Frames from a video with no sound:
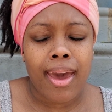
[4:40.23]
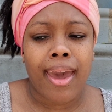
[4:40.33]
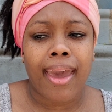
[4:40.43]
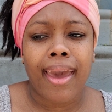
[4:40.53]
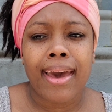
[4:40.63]

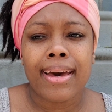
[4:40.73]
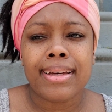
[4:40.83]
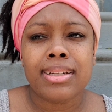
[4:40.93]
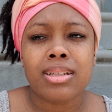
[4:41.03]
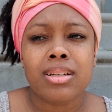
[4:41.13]
this.
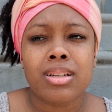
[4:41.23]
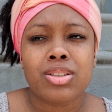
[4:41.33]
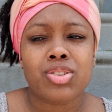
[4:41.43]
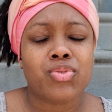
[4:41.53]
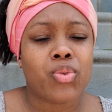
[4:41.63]
And
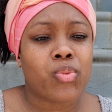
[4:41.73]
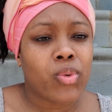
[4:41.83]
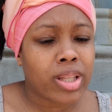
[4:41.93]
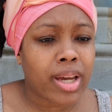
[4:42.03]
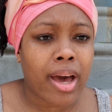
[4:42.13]
just
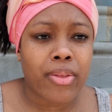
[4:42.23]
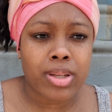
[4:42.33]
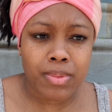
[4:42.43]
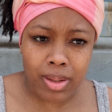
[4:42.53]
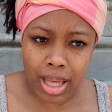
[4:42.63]
really
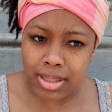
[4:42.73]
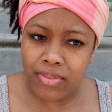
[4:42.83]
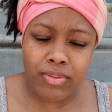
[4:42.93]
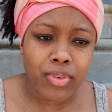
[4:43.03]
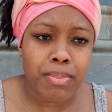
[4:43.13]
gathered lots of
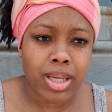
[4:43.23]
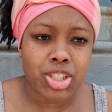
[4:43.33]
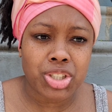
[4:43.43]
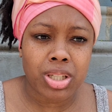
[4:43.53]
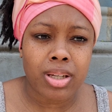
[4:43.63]

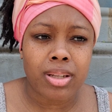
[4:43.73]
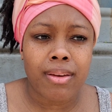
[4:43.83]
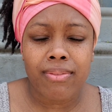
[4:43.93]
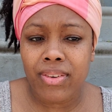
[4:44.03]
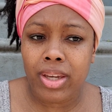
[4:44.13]
information
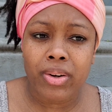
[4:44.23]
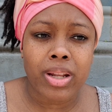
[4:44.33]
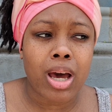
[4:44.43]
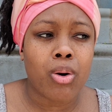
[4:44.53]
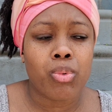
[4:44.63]
and figuring
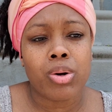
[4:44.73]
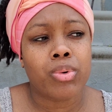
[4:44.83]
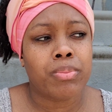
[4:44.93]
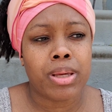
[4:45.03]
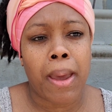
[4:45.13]
out what
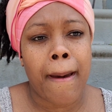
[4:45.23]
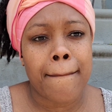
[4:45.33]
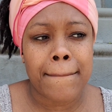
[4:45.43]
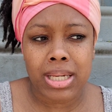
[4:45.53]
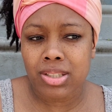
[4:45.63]
would be
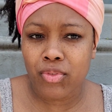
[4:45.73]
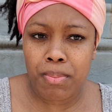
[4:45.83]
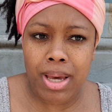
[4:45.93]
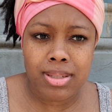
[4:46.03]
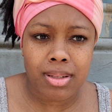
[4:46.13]
best for
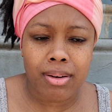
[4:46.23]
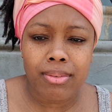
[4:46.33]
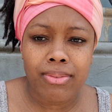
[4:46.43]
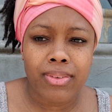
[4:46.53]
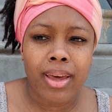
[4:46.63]

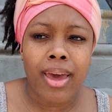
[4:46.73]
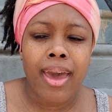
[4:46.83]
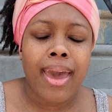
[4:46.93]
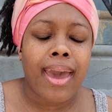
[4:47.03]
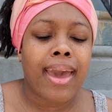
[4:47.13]
myself.
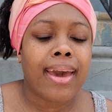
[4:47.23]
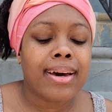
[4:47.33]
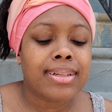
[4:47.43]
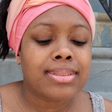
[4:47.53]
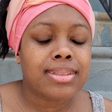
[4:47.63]

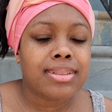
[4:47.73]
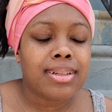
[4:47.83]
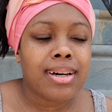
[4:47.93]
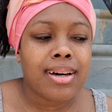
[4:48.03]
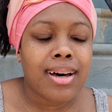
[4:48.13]
And
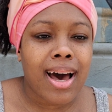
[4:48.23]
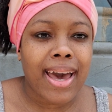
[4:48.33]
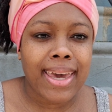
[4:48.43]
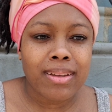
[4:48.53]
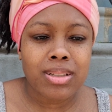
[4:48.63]
I
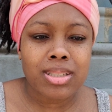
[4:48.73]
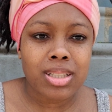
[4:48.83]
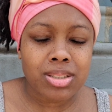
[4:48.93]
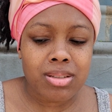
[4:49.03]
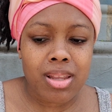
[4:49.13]
came to the
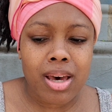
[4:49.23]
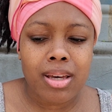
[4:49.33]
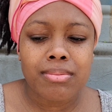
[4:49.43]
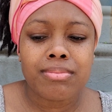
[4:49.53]
decision that